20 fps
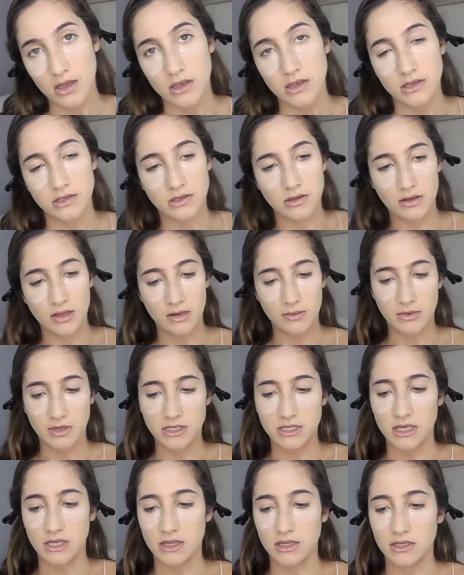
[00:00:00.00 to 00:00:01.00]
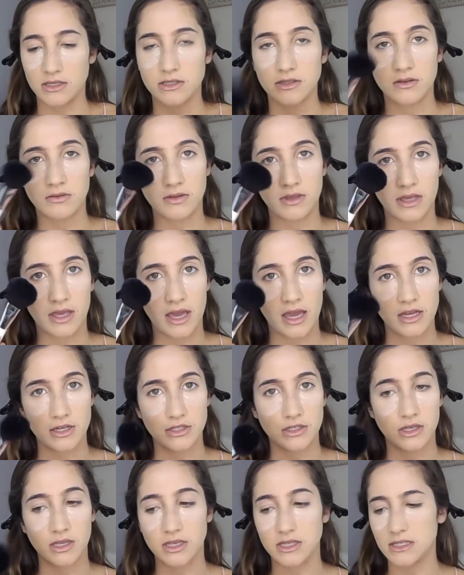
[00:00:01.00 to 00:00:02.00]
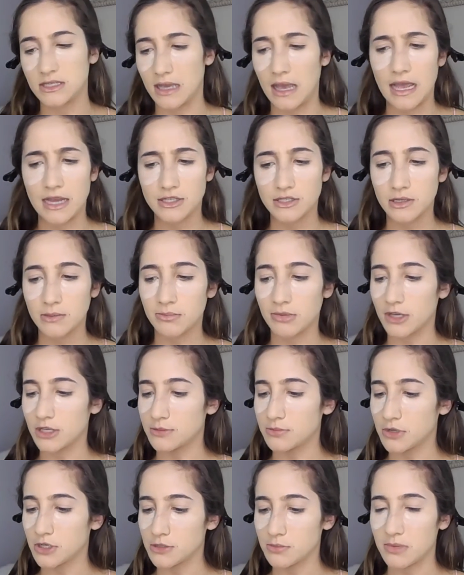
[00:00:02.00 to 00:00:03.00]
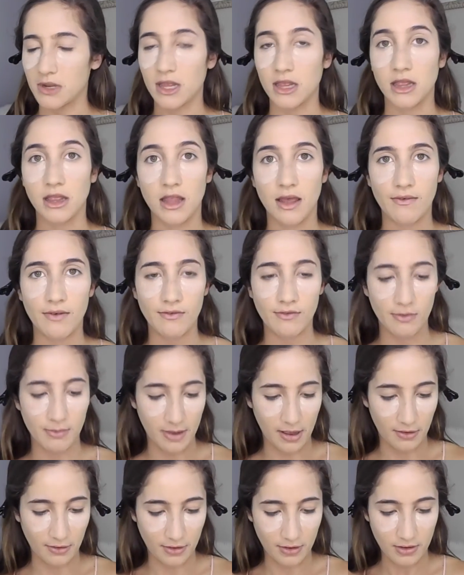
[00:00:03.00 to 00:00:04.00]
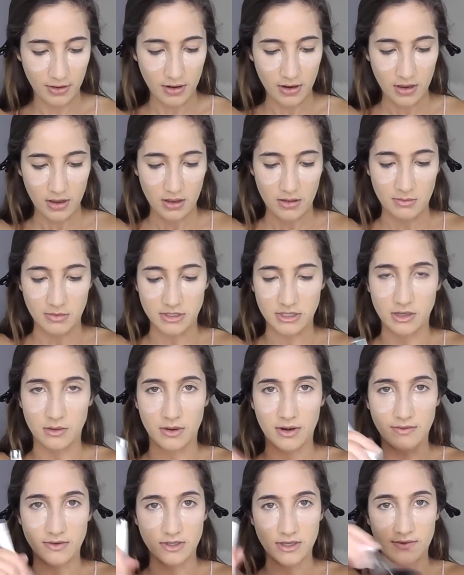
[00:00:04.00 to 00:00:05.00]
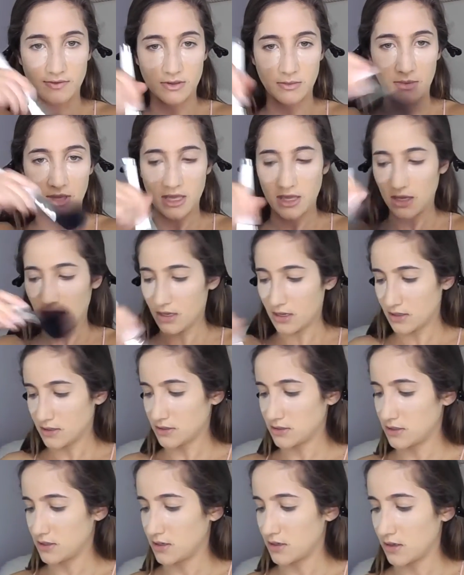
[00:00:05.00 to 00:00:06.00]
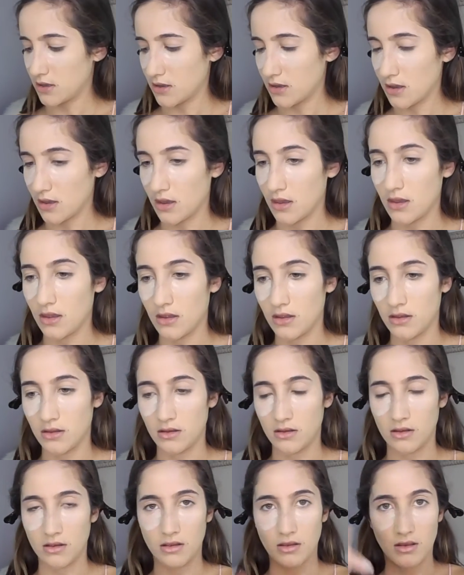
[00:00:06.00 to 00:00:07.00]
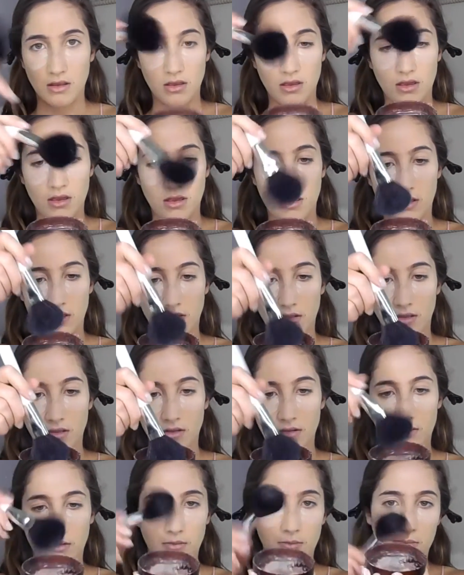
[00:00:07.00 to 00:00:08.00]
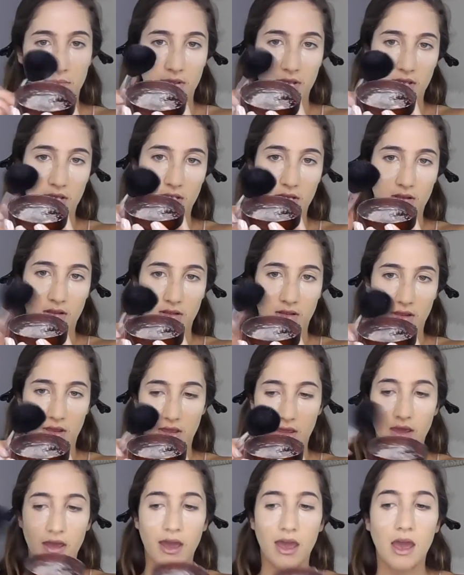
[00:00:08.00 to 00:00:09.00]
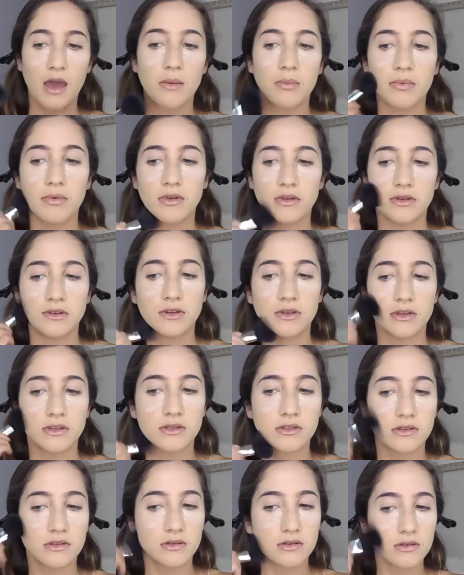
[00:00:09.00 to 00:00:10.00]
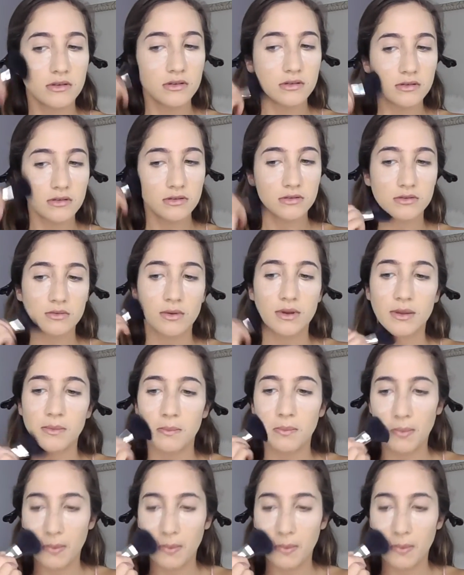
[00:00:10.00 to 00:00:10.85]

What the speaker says: So then I'm going to take this Sonia Kashuk. It's actually a blush brush, but I love it for powder. I'm going to take whatever's left on my hand and a little bit in the cap and just swipe.